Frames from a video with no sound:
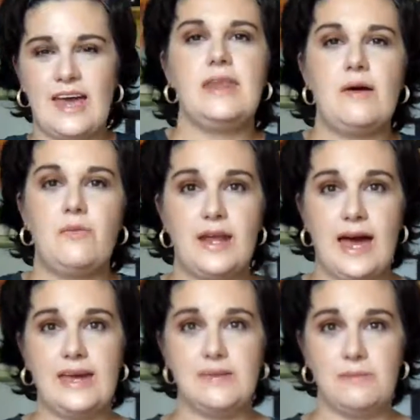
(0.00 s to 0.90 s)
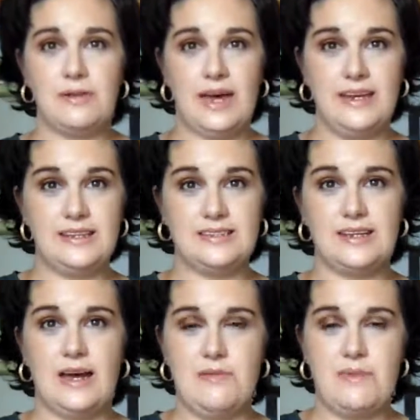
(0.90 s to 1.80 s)
Now when I applied this
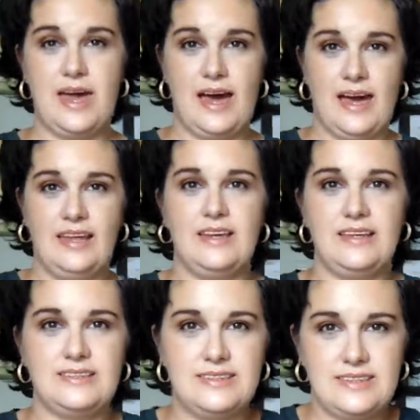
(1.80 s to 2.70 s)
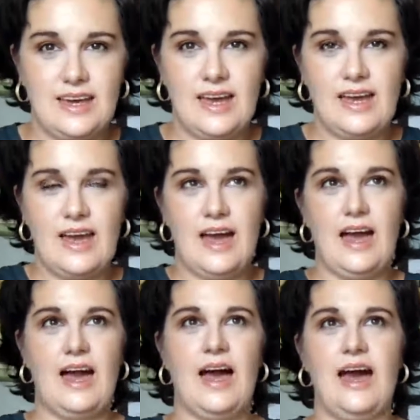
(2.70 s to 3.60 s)
on my eyelids,
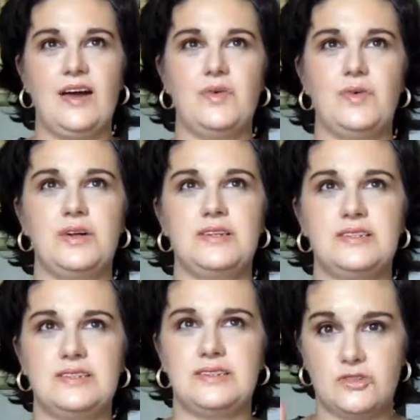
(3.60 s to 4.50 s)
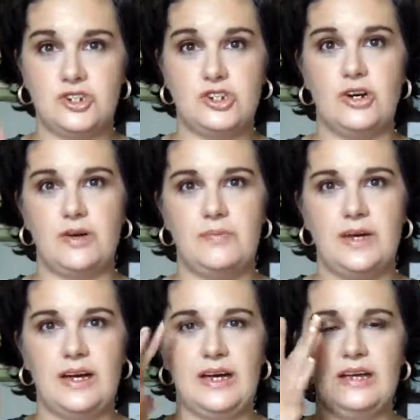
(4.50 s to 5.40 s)
I was shook
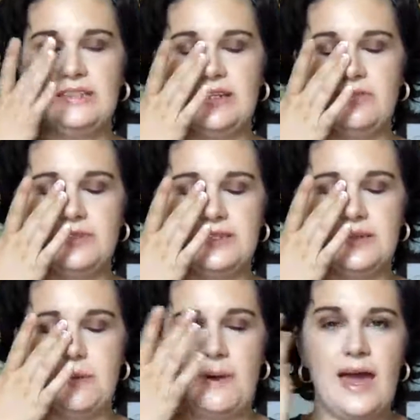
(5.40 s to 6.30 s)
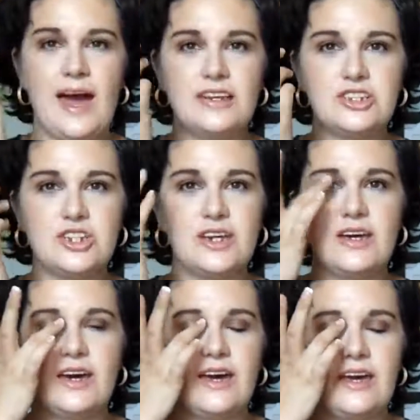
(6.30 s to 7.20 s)
because it was
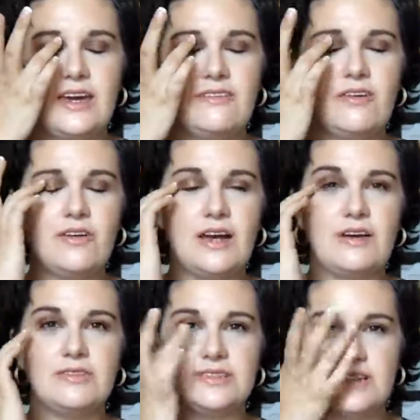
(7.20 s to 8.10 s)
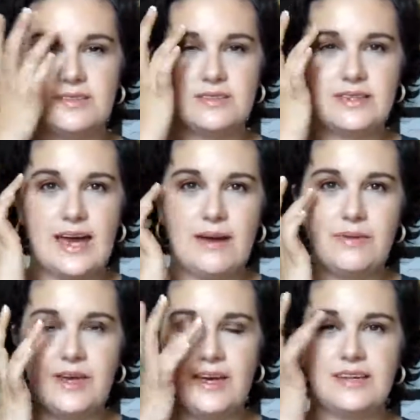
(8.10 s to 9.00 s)
patchy. Even when I was
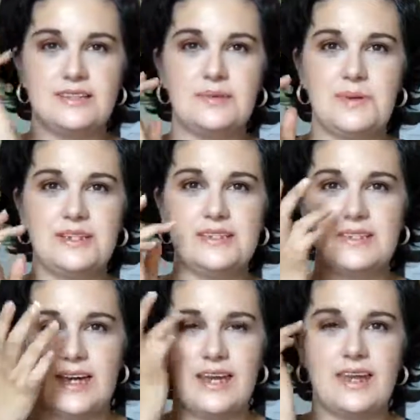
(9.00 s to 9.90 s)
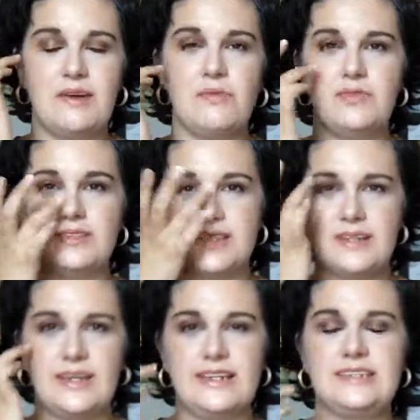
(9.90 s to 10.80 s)
dabbing it into my skin, it
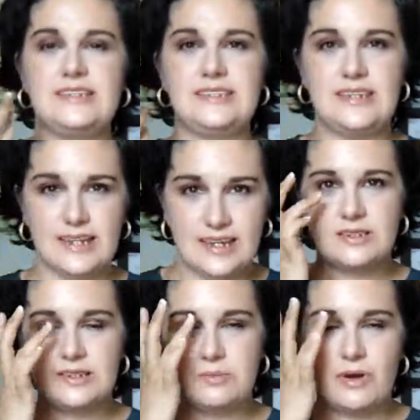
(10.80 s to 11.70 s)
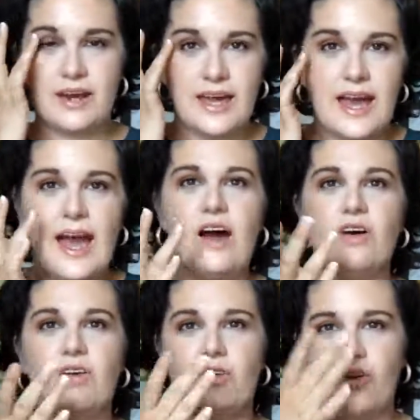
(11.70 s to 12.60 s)
wasn't like stick spreading
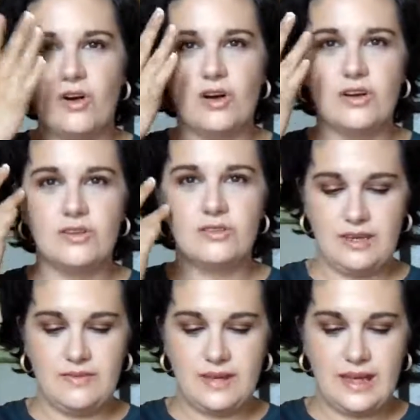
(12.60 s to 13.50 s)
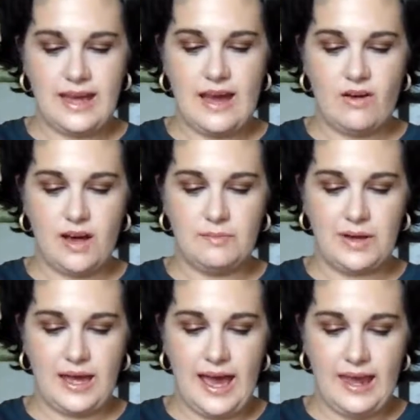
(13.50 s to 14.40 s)
out or evening out on
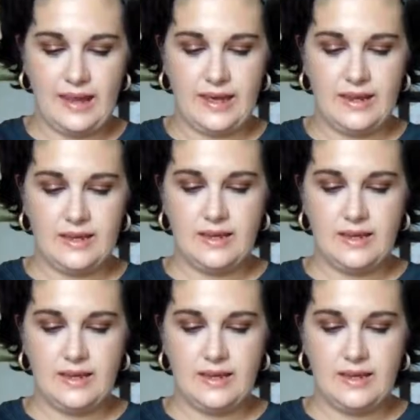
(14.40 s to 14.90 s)
my eyelid.